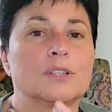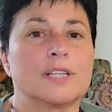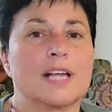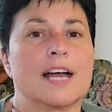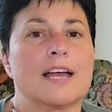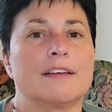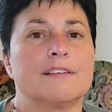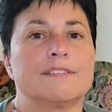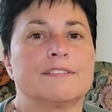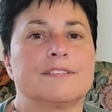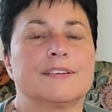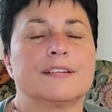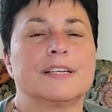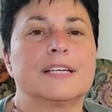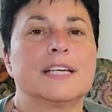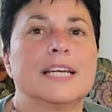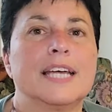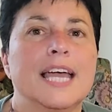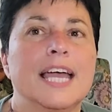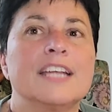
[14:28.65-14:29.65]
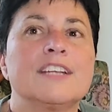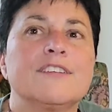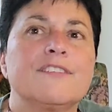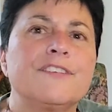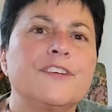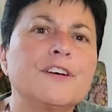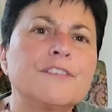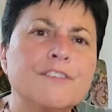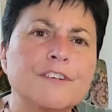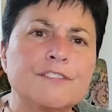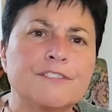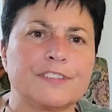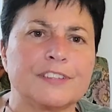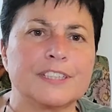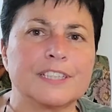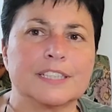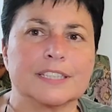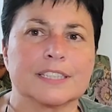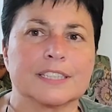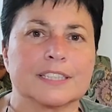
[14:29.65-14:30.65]
life and to feel
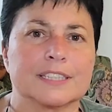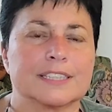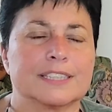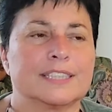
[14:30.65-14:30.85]
fulfilled,